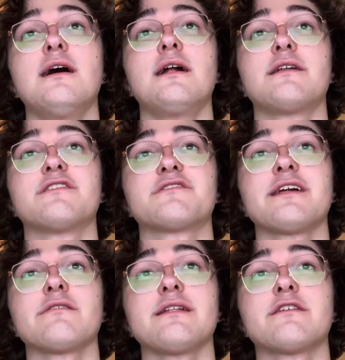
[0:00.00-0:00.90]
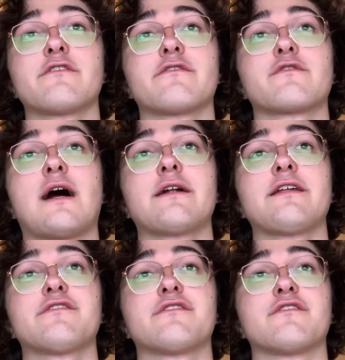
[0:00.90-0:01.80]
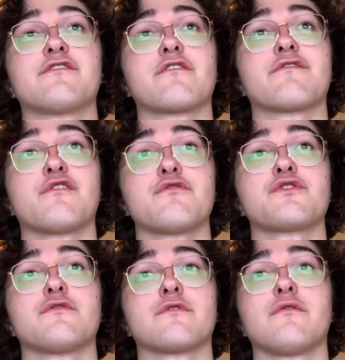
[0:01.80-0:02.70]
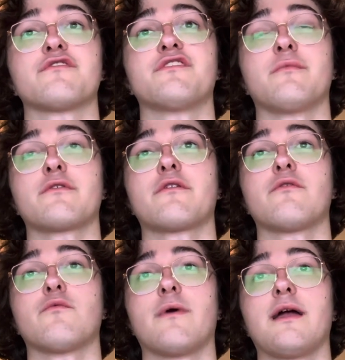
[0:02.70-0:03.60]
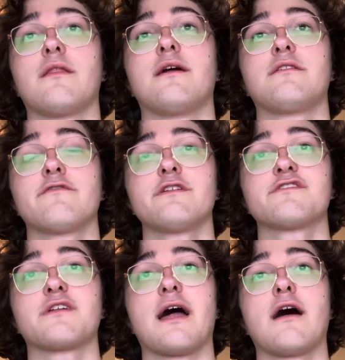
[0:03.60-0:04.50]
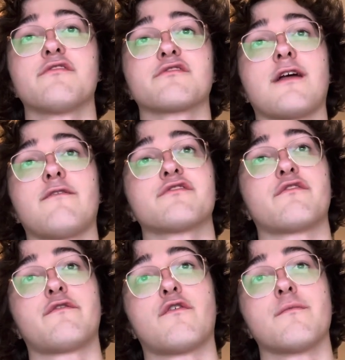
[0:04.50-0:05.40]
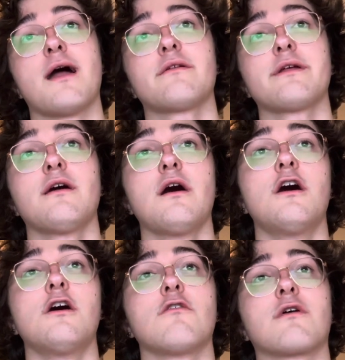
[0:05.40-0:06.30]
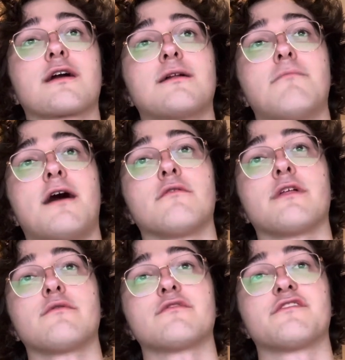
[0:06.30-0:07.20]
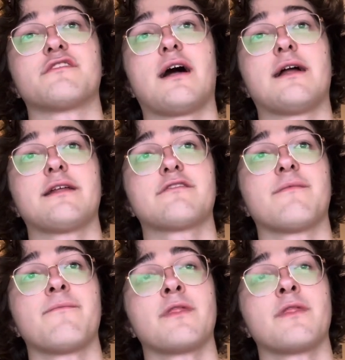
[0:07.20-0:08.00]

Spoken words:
distinctly different varieties serve social roles similar to the way that different styles or levels of formality work in monolingual societies.